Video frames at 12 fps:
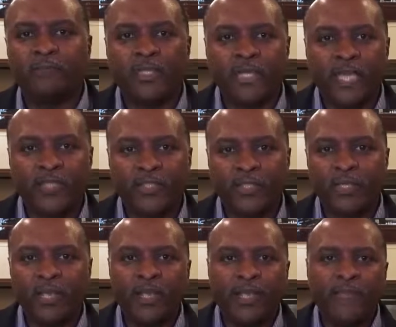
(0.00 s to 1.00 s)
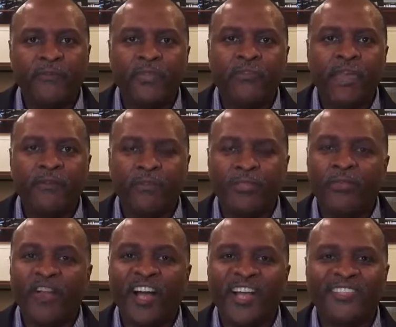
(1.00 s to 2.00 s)
protection if he traveled
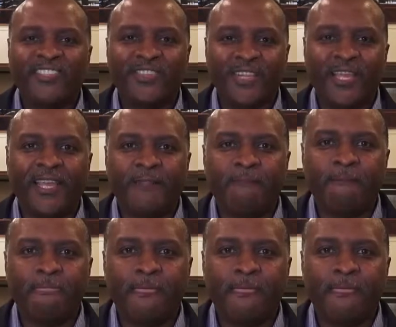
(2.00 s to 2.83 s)
through hostile land.